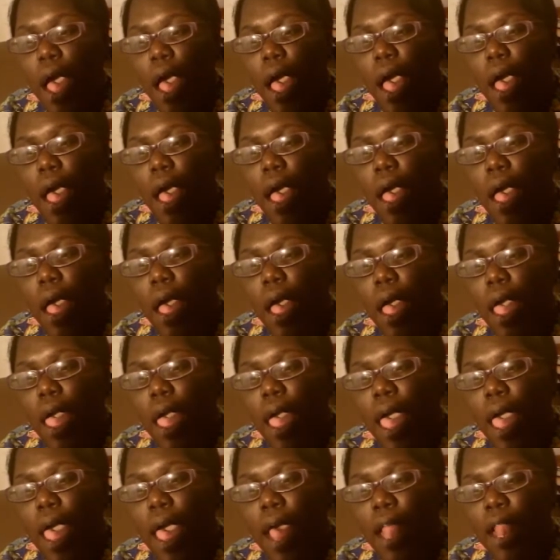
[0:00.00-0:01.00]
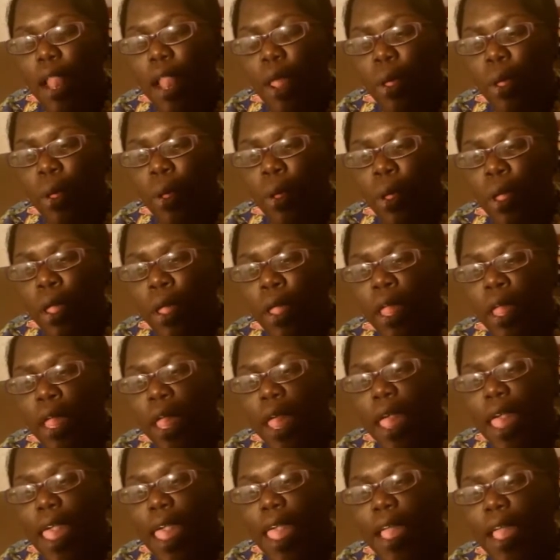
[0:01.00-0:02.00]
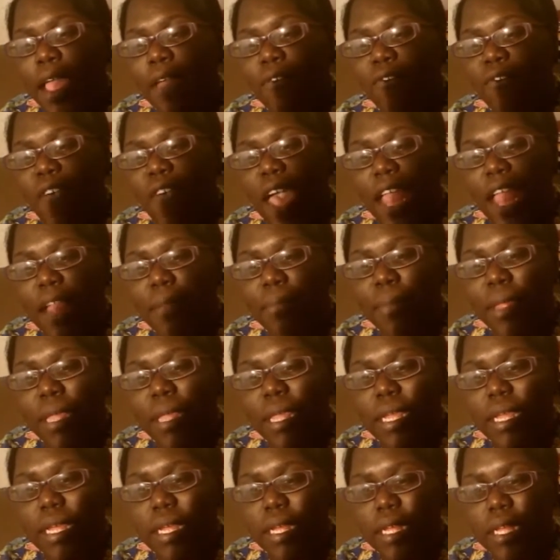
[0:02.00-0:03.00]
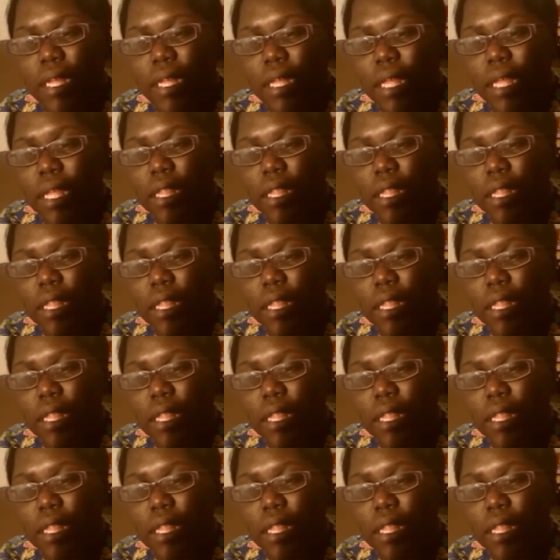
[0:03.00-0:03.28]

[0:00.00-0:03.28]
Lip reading: aloe, and vitamin E.